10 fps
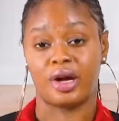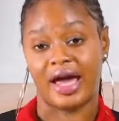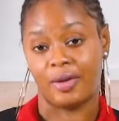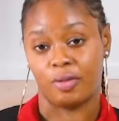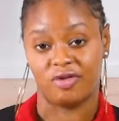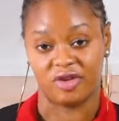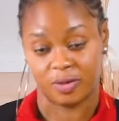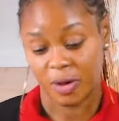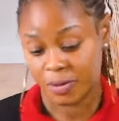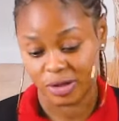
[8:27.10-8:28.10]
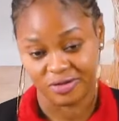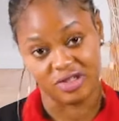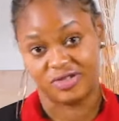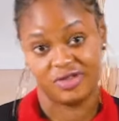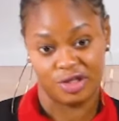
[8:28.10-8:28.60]
eyeball for the purpose of
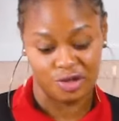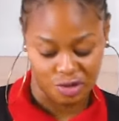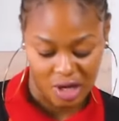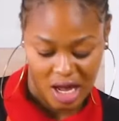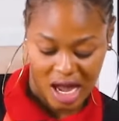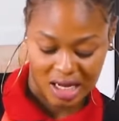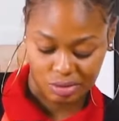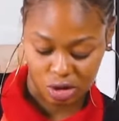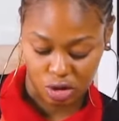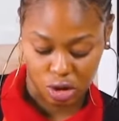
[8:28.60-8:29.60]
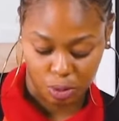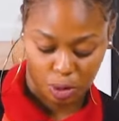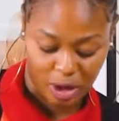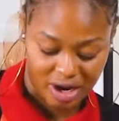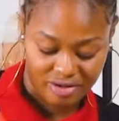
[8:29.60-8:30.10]
this video, and I'm just going to
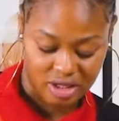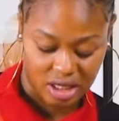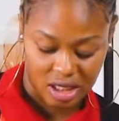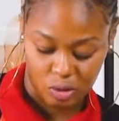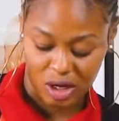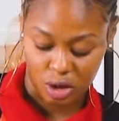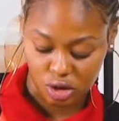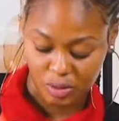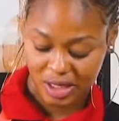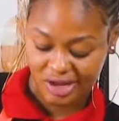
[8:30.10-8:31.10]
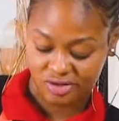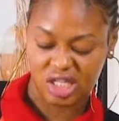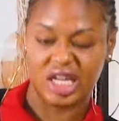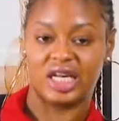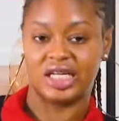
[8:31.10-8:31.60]
pour everything in. We're going to be left
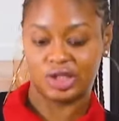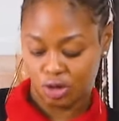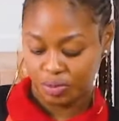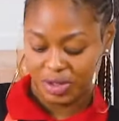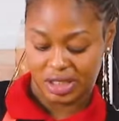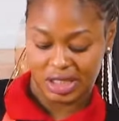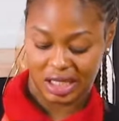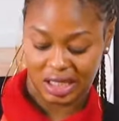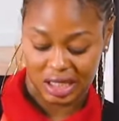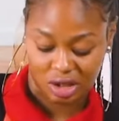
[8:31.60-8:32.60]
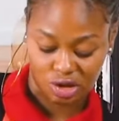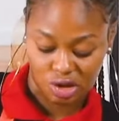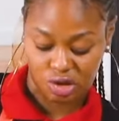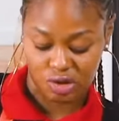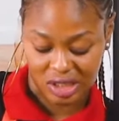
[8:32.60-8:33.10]
with a little bit, and then I'll
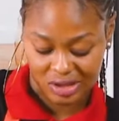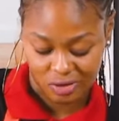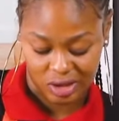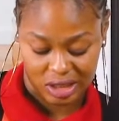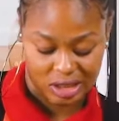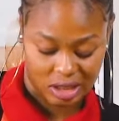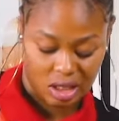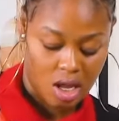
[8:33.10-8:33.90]
just use that for later.